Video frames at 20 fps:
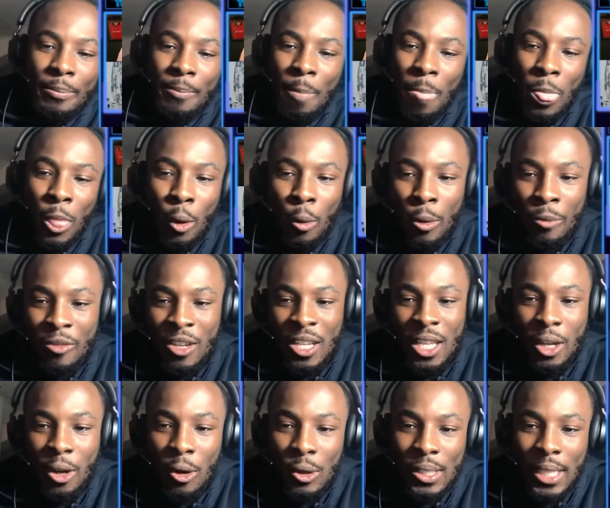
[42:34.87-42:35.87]
No one really
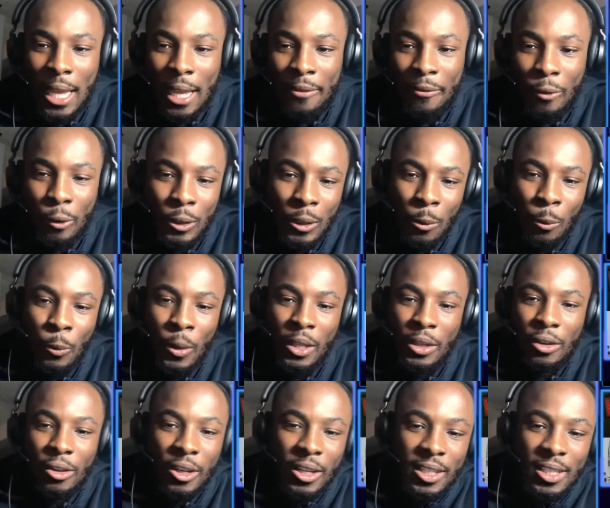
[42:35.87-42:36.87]
goes to Anfield and win.
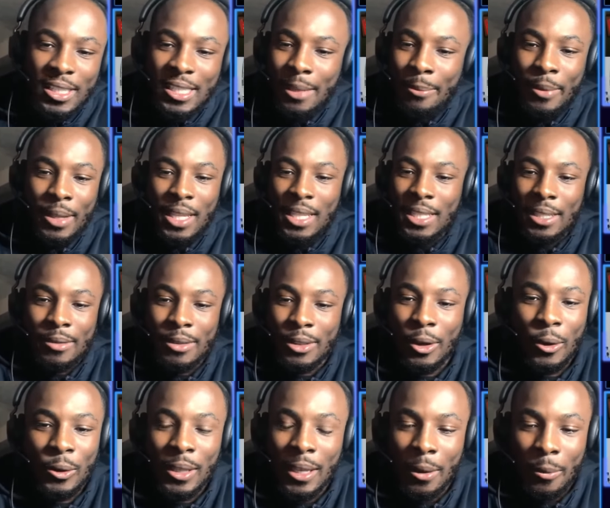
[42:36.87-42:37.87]
You're not going to see many teams
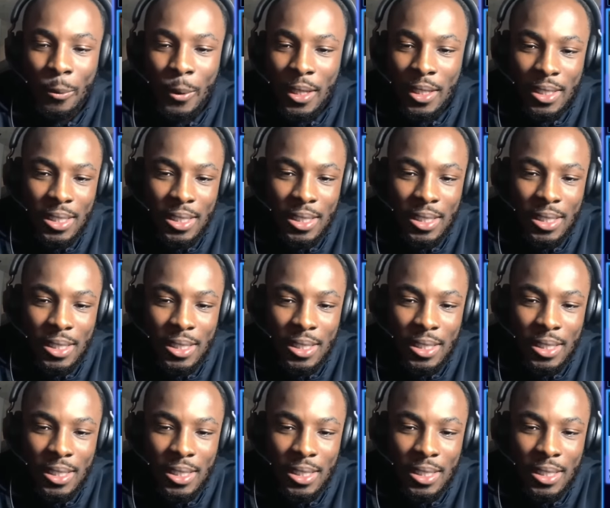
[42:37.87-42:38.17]
go there and win.